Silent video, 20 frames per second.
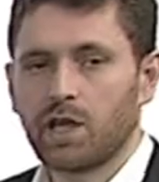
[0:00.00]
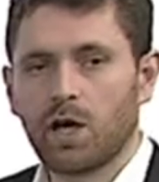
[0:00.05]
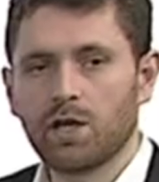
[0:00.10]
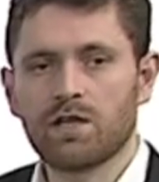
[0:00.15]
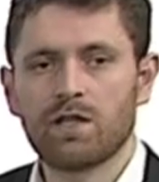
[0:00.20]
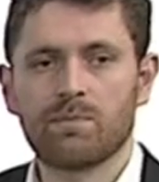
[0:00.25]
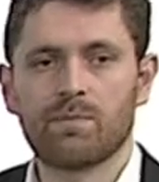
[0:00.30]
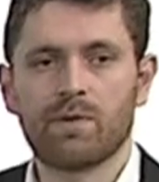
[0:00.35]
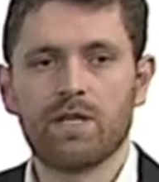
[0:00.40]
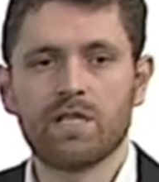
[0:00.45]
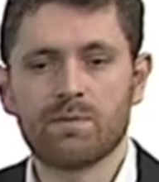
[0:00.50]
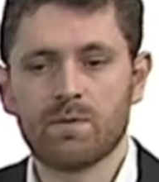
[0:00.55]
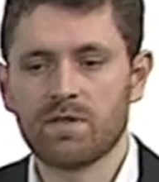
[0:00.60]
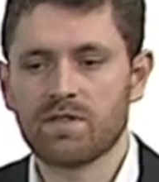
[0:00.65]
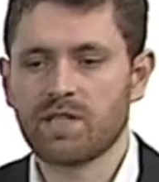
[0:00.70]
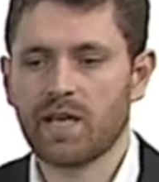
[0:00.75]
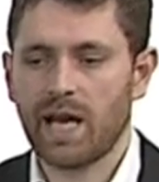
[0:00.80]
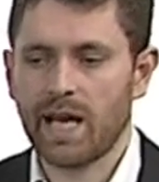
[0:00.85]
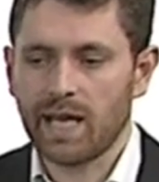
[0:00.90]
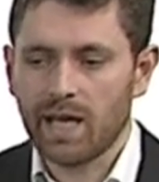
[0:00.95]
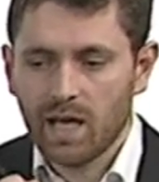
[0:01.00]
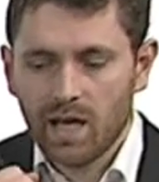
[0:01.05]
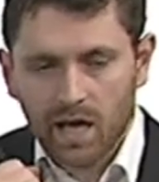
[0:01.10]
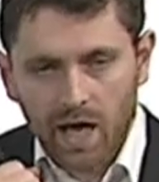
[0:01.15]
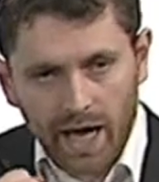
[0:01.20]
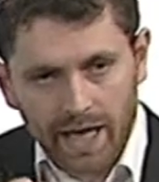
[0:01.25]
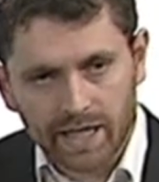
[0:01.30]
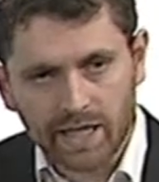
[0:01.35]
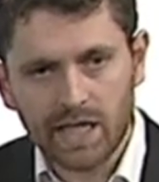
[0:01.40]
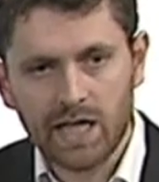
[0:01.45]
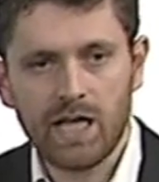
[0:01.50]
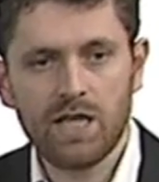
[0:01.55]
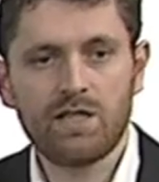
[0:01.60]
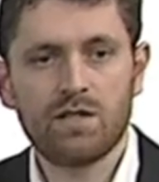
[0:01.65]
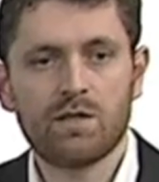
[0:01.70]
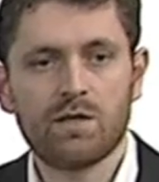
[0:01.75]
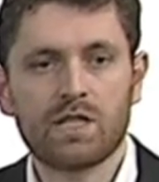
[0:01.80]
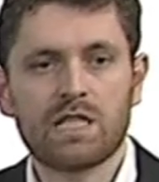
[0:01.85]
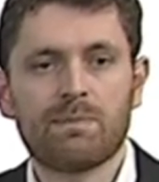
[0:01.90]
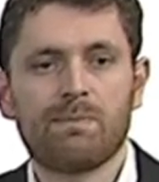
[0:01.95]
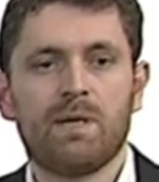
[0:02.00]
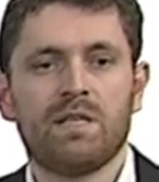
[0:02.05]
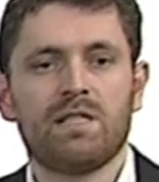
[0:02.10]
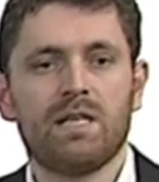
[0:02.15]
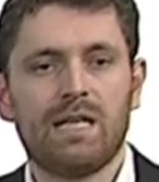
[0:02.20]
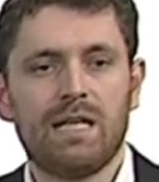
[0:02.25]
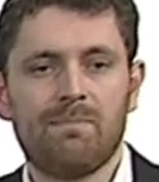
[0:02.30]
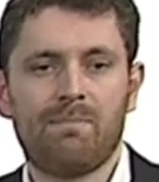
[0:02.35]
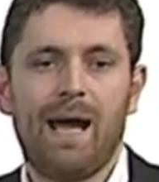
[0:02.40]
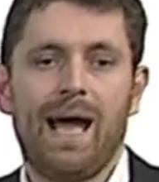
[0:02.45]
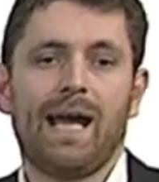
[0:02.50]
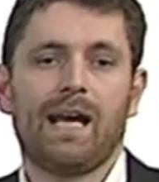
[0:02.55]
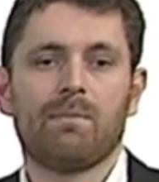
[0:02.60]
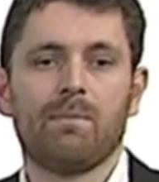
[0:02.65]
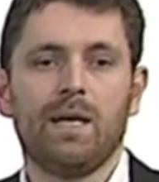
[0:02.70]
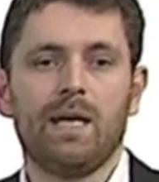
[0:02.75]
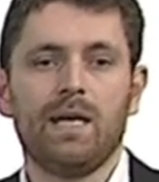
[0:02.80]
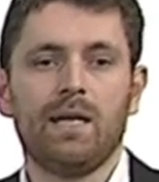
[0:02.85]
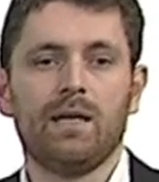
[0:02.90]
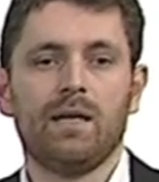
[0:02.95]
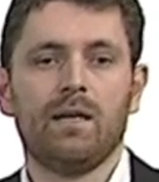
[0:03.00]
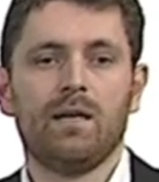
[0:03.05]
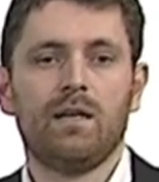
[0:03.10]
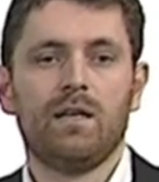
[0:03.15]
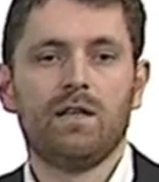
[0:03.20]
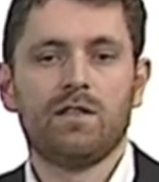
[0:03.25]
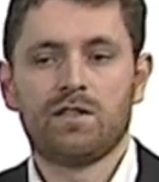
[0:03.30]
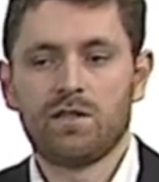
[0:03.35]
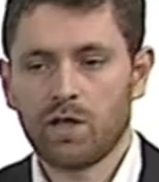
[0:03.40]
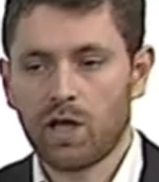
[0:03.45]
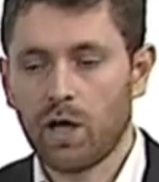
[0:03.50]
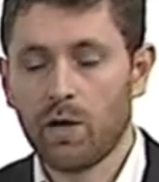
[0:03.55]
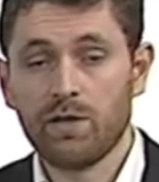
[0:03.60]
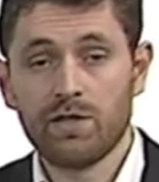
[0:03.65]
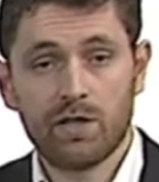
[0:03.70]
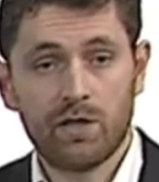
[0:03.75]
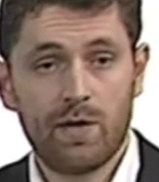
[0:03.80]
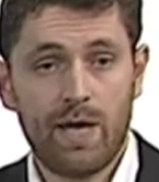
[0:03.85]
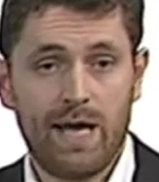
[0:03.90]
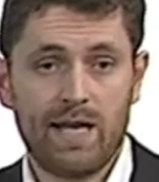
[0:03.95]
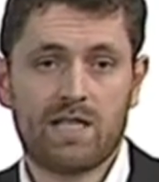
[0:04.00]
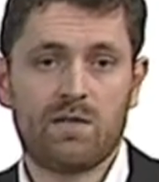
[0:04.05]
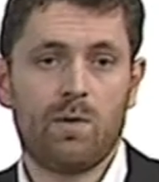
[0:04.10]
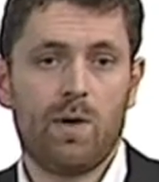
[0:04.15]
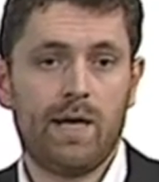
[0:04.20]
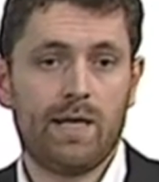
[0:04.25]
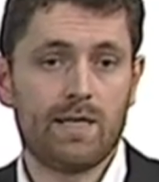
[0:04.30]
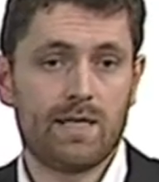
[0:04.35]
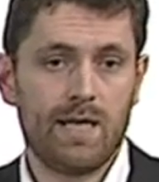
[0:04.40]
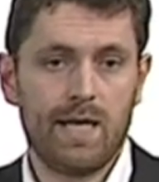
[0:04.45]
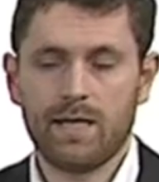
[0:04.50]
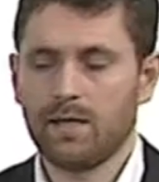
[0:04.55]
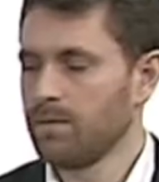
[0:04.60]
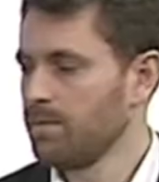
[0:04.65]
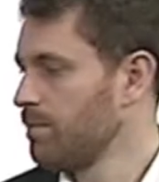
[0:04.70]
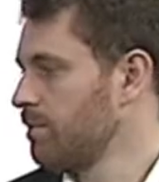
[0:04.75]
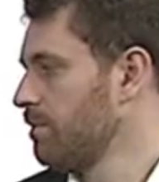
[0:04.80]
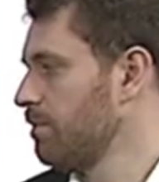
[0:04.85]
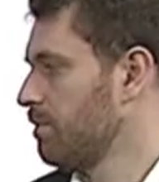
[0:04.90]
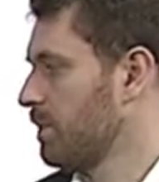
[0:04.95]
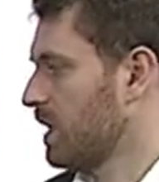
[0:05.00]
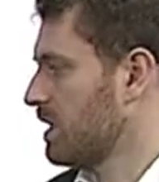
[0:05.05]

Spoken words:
to the principal and say, I need you to explicitly back me to go and do X, Y, and Z, because